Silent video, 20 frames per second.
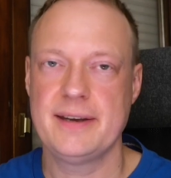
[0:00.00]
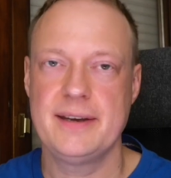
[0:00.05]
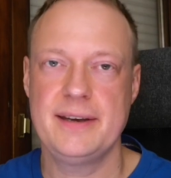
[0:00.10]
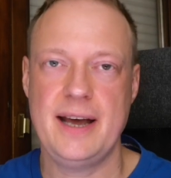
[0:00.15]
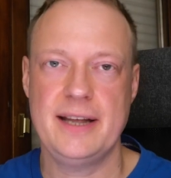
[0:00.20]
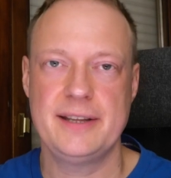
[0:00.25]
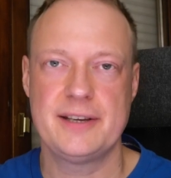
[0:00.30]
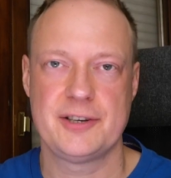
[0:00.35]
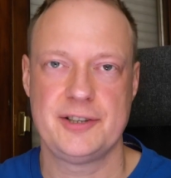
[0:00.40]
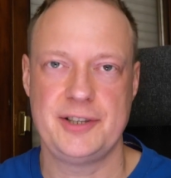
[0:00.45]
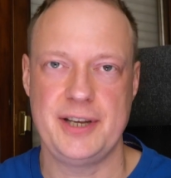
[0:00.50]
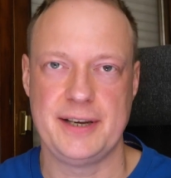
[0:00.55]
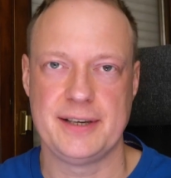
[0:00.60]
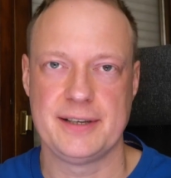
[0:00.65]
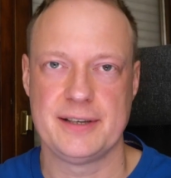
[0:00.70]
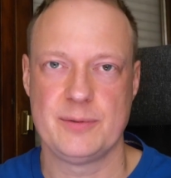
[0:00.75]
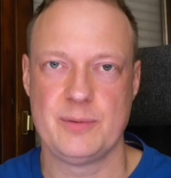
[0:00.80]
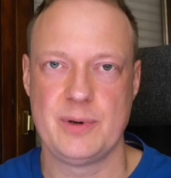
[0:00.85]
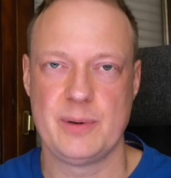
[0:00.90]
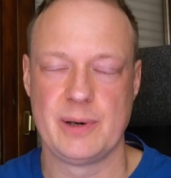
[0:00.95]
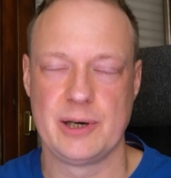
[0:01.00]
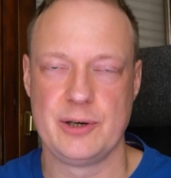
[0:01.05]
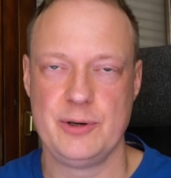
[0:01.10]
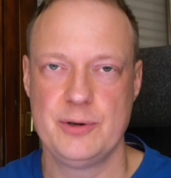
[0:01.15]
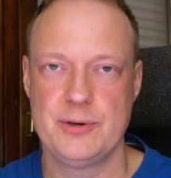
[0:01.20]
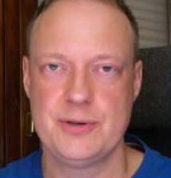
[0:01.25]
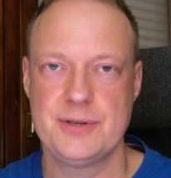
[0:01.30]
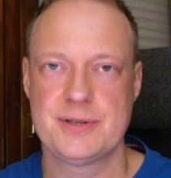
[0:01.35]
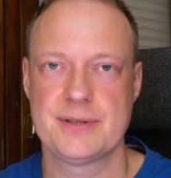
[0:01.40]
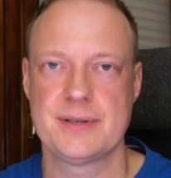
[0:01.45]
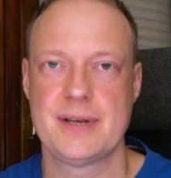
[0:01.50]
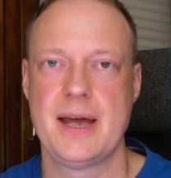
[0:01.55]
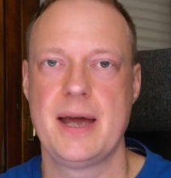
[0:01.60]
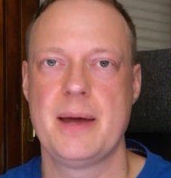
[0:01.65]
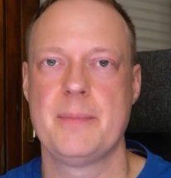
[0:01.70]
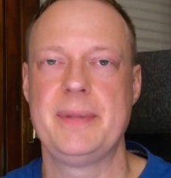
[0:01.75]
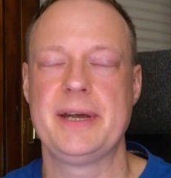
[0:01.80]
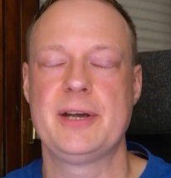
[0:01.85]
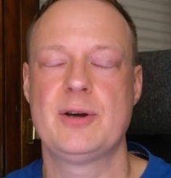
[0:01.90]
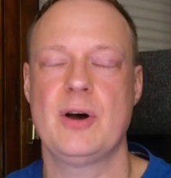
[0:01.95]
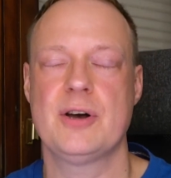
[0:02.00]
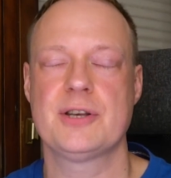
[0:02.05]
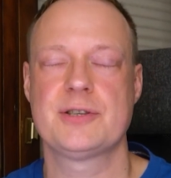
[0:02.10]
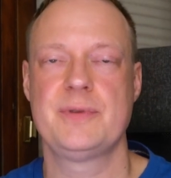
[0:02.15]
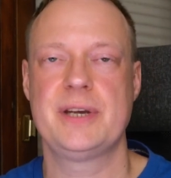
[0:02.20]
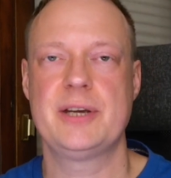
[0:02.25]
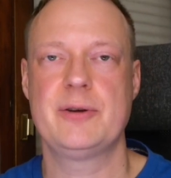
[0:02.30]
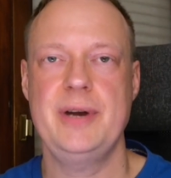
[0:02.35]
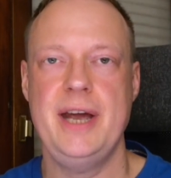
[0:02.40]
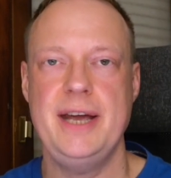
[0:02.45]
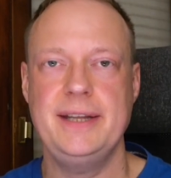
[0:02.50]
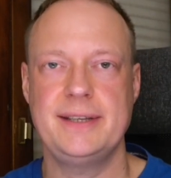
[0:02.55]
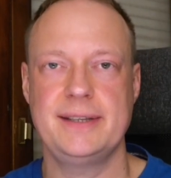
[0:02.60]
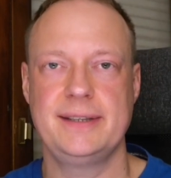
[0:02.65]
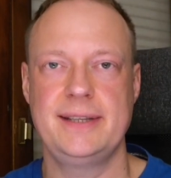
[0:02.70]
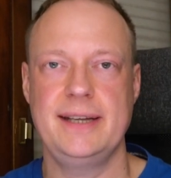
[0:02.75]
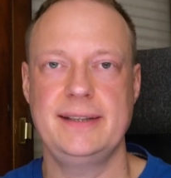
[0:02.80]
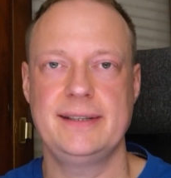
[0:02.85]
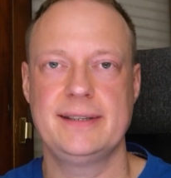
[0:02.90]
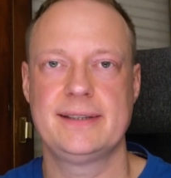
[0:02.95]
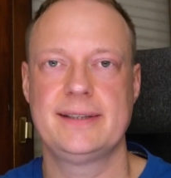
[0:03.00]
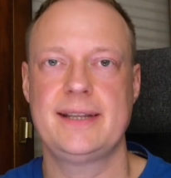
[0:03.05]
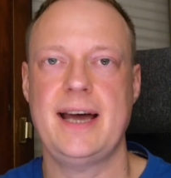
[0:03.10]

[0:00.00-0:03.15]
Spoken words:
another thing we will use, because we created that